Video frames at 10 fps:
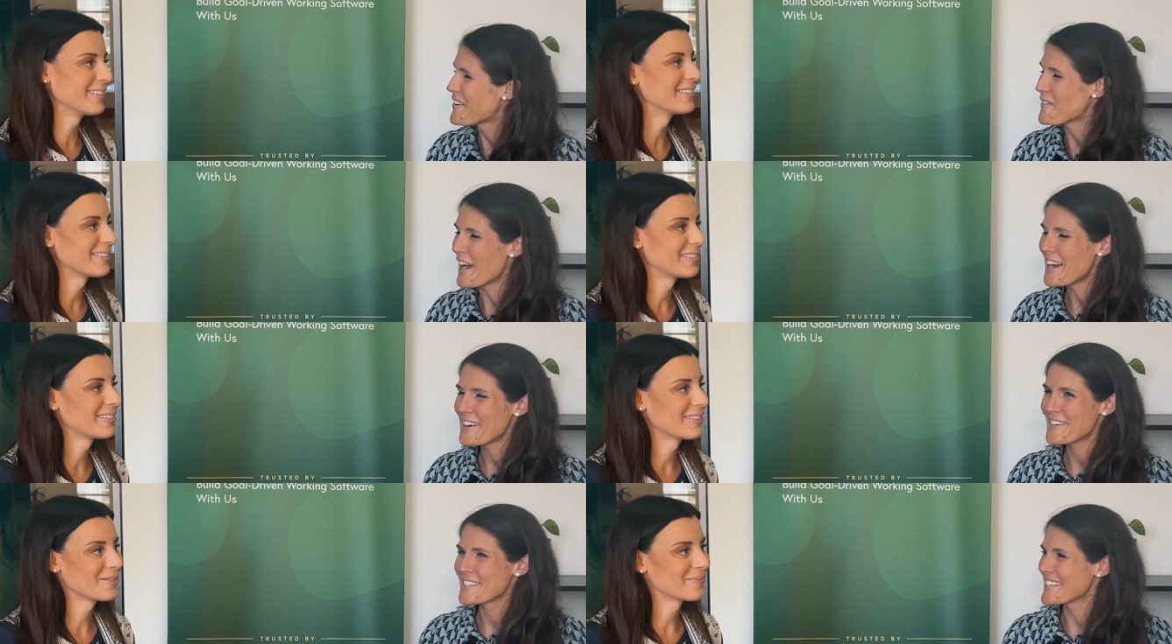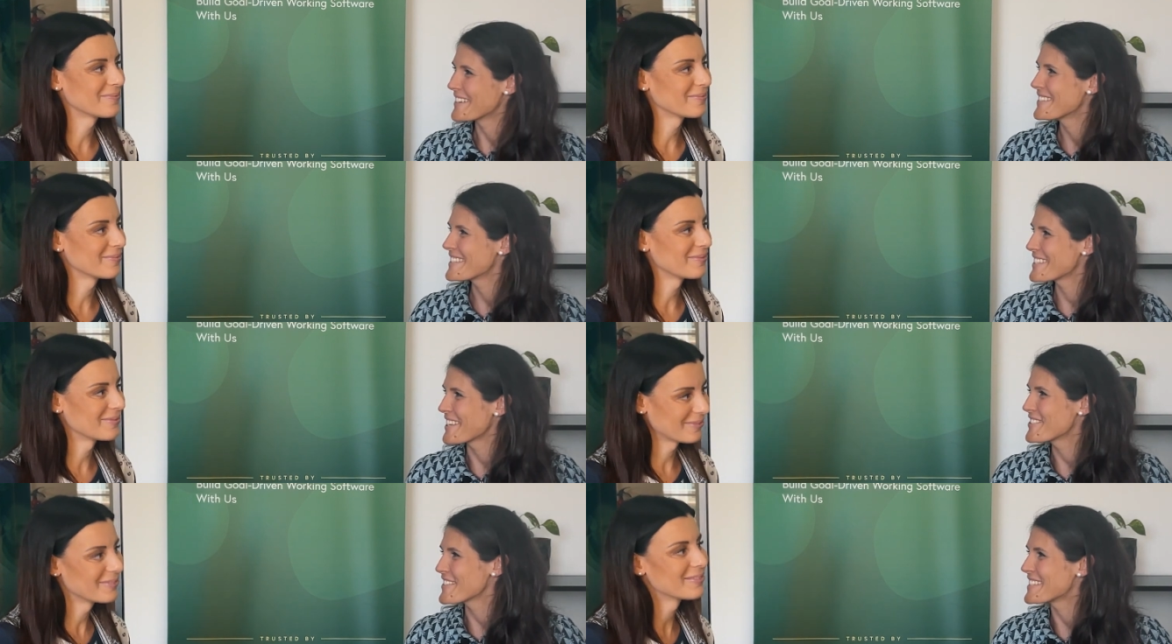Speaker 1: Wow, sounds
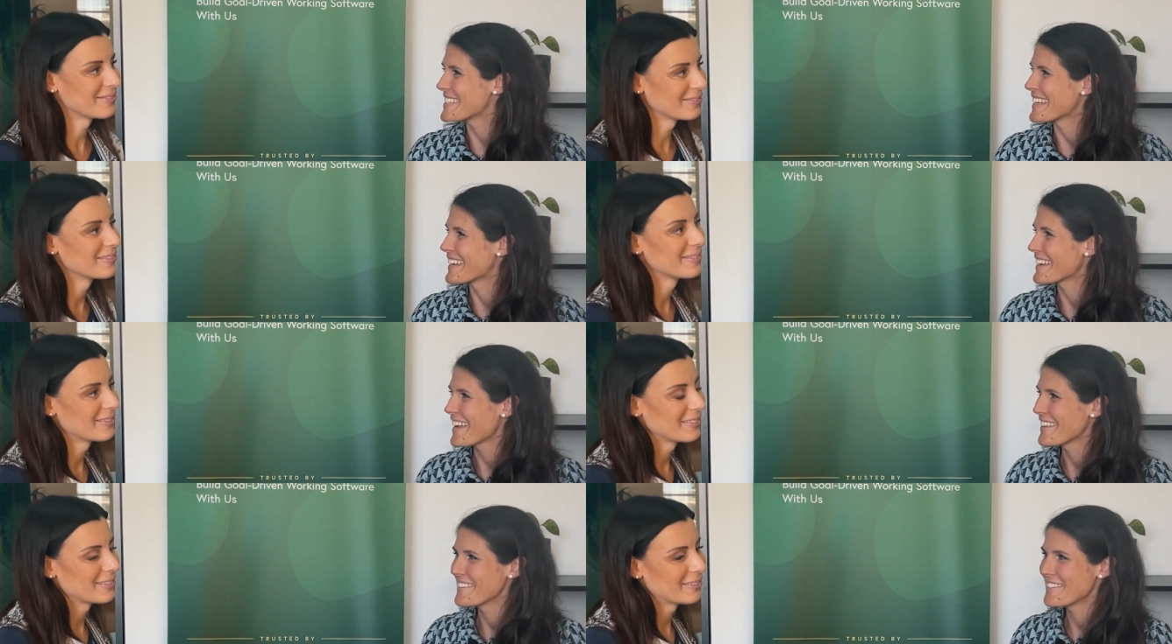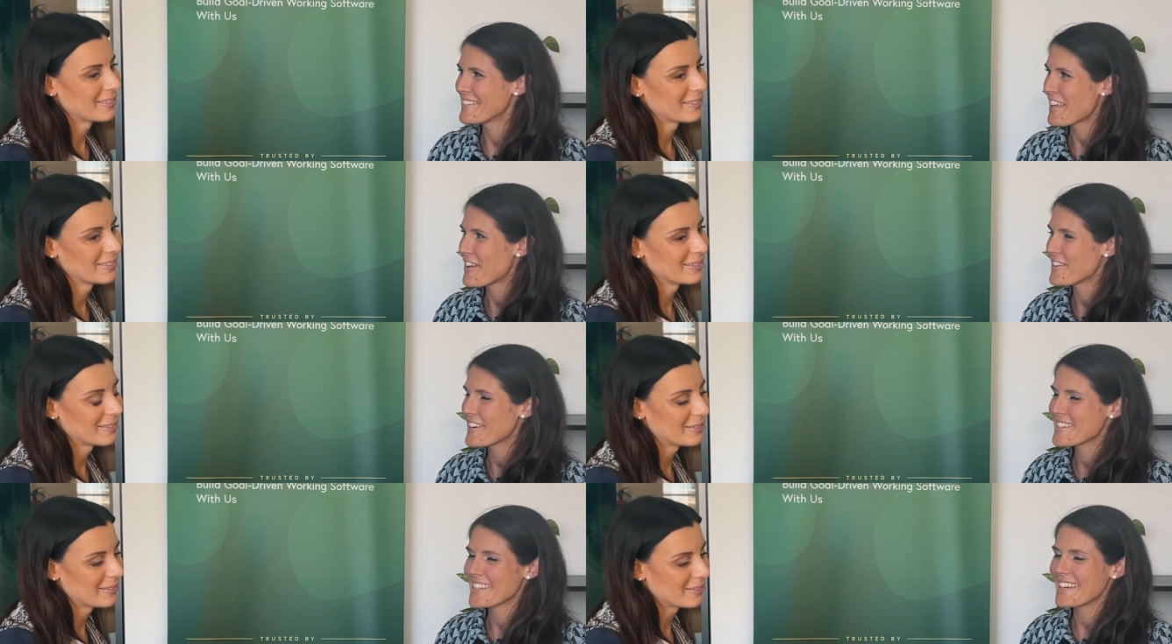interesting and uh,
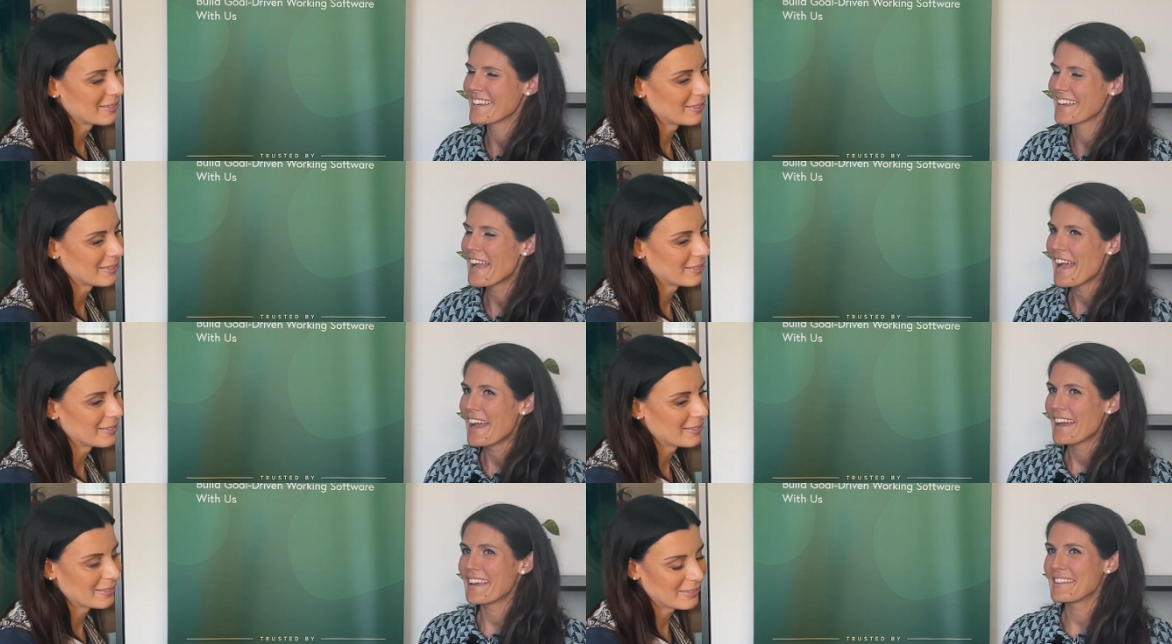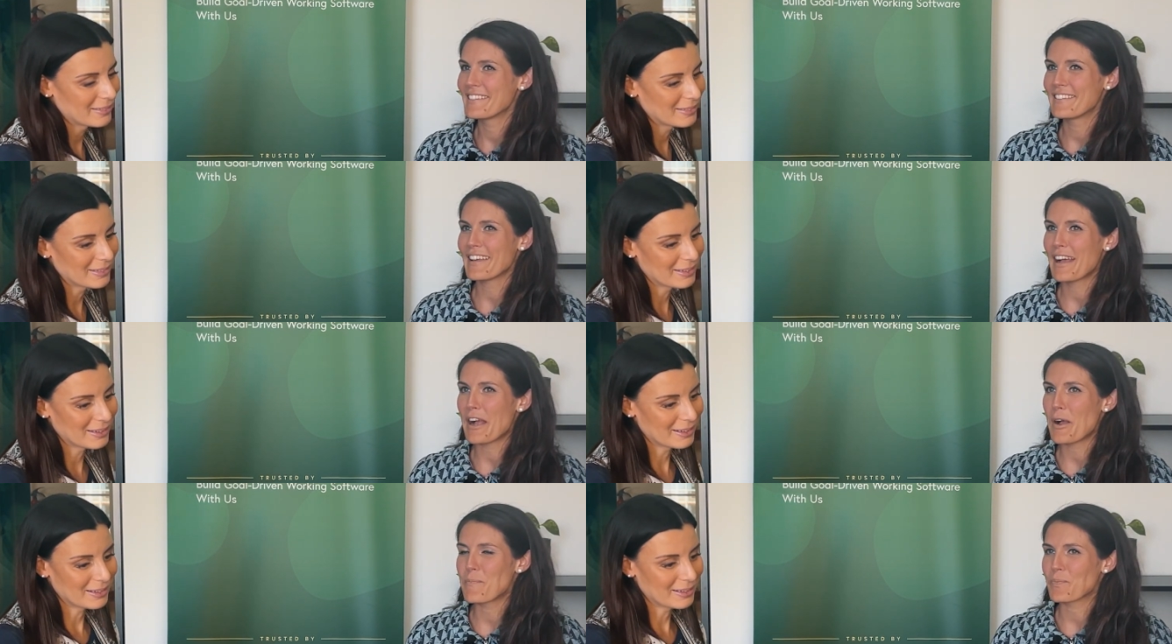very exciting. And
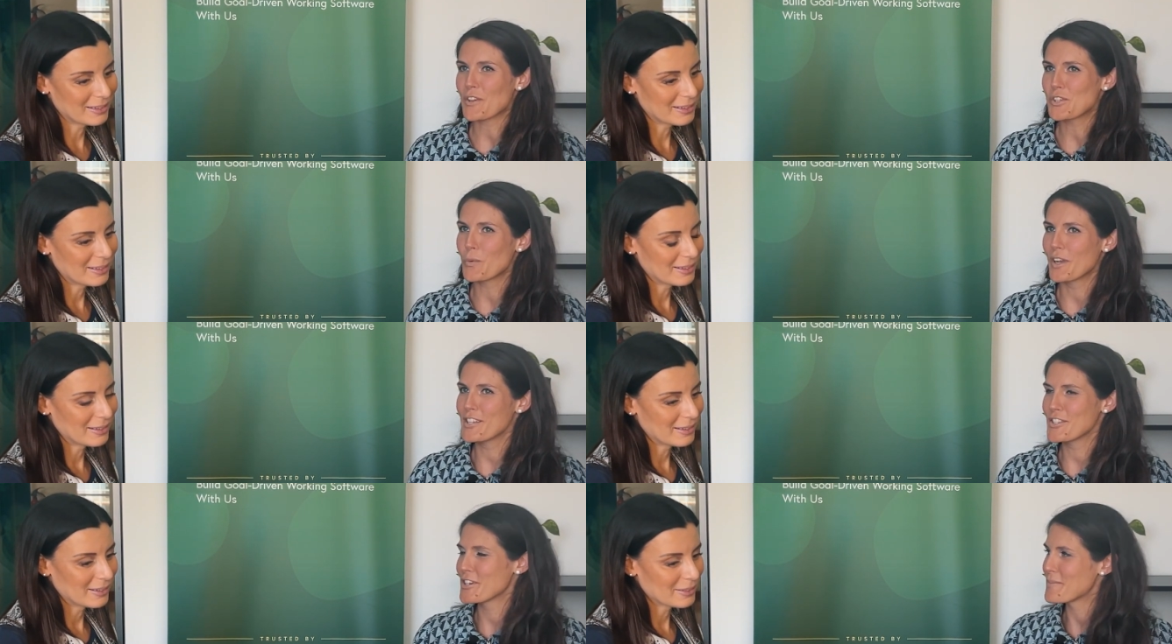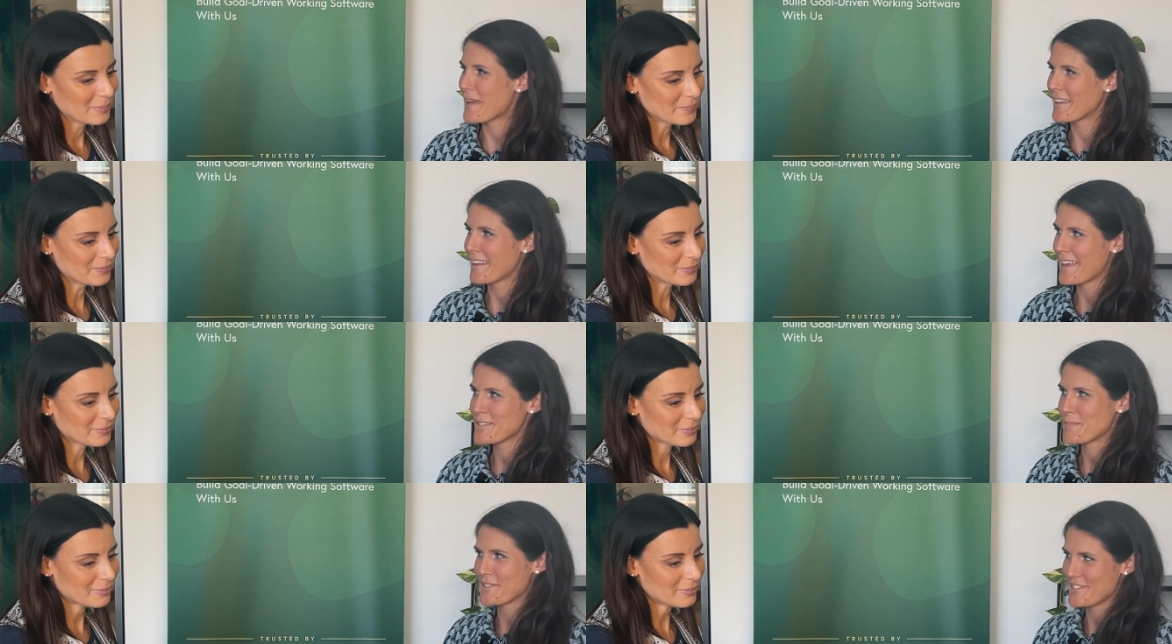um, so, what is your main
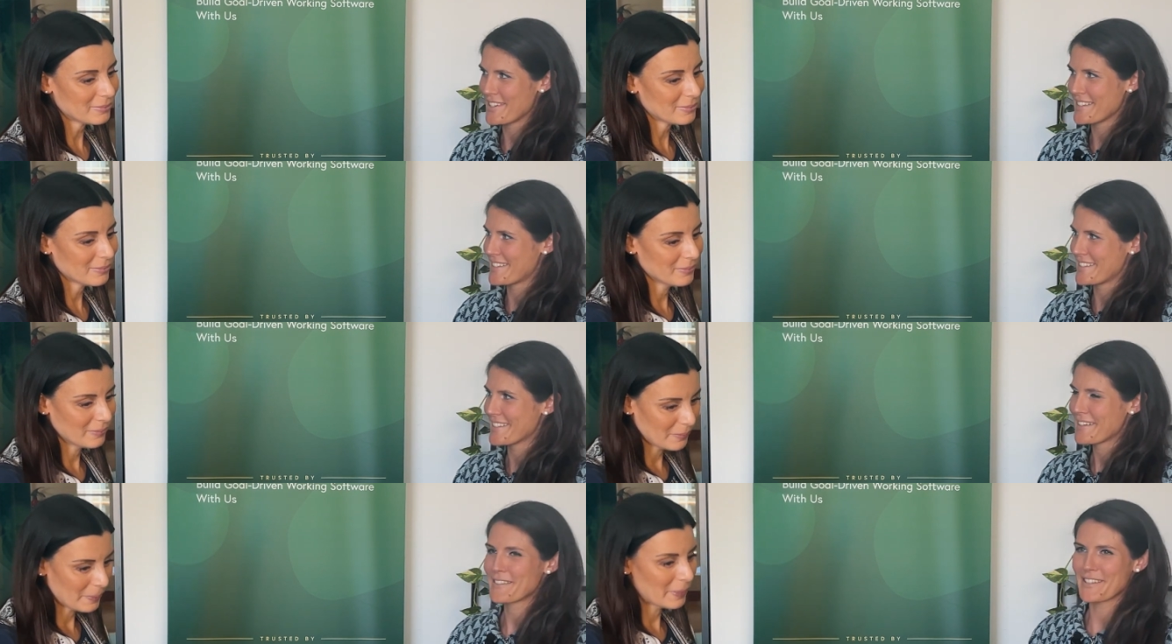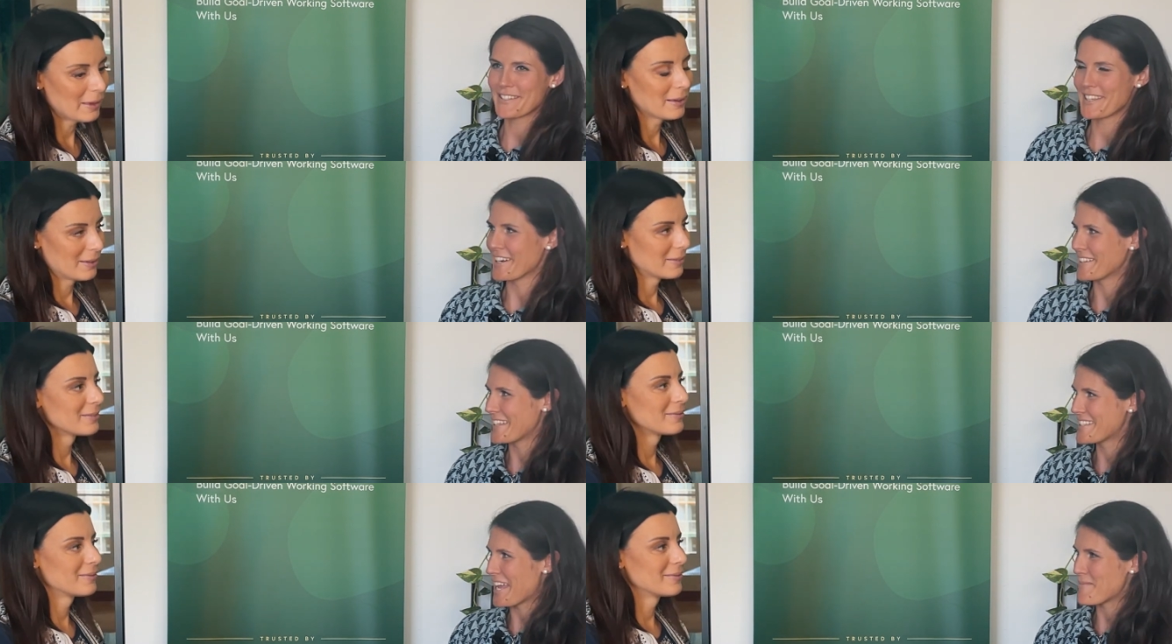expertise this year,
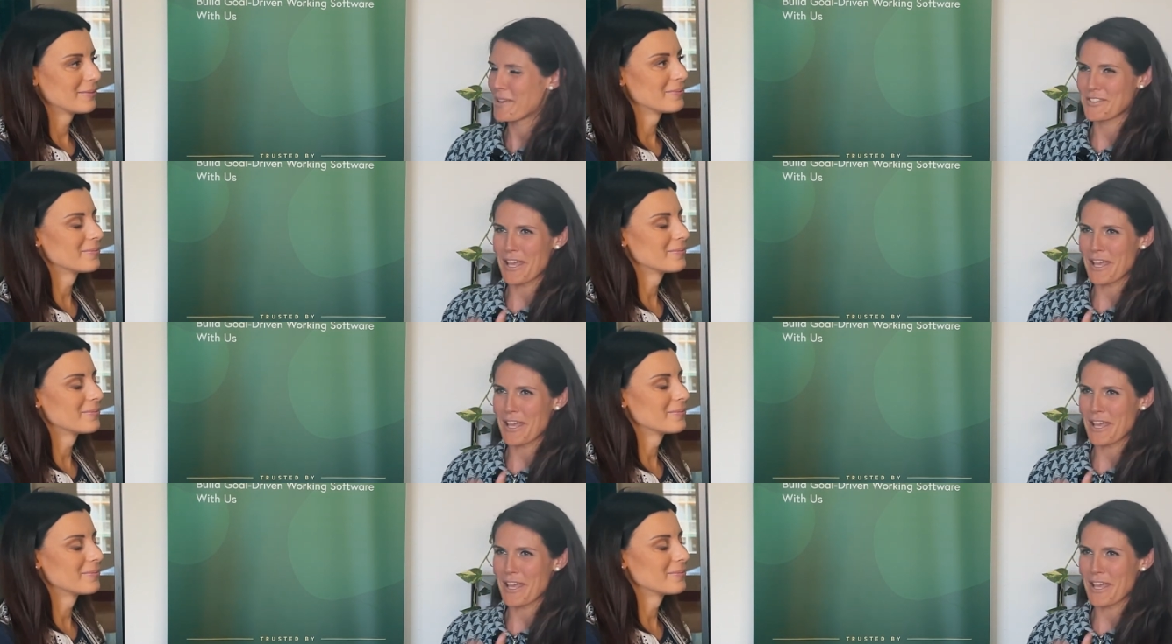let's say? Because